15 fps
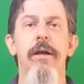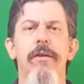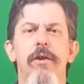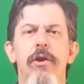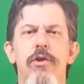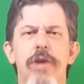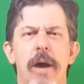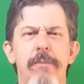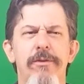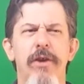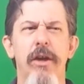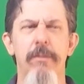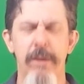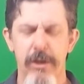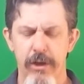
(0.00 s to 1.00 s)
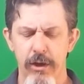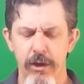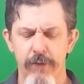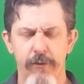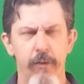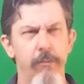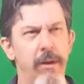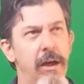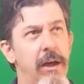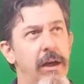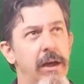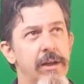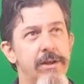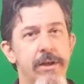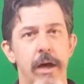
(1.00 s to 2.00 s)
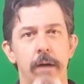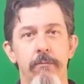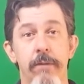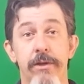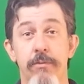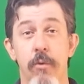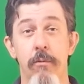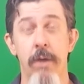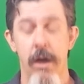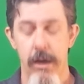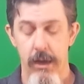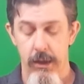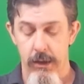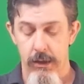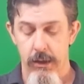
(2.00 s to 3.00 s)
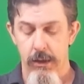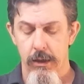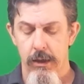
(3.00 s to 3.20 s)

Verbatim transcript: the new job is going to be good for me. It's, um, it's more money.